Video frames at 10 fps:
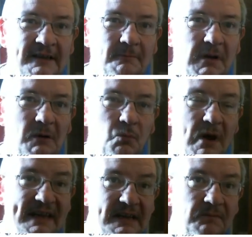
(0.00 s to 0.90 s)
But I'm
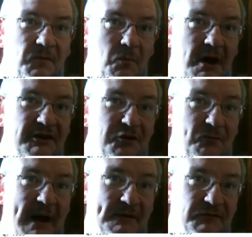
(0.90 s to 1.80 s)
waiting for my new
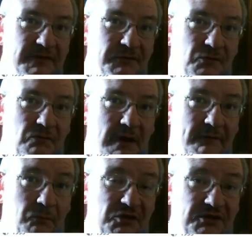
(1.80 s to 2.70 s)
battery to
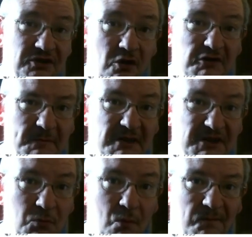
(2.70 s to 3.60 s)
arrive, which has cost me a
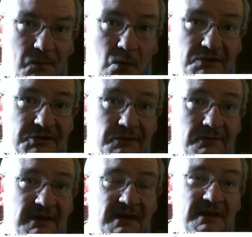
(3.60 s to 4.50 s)
small
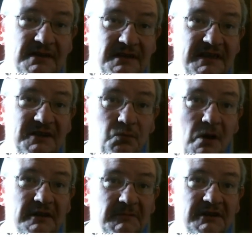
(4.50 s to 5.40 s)
fortune. So this is
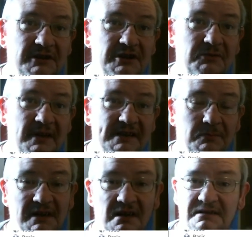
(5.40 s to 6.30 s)
why I'm going to do this,
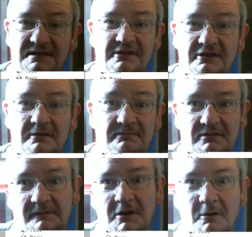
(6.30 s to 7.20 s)
because, you know,
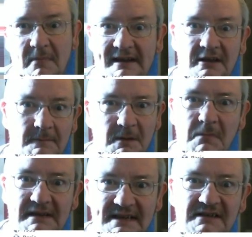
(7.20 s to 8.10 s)
I've got to make up the
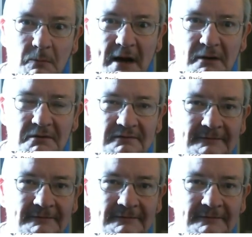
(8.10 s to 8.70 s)
money somehow.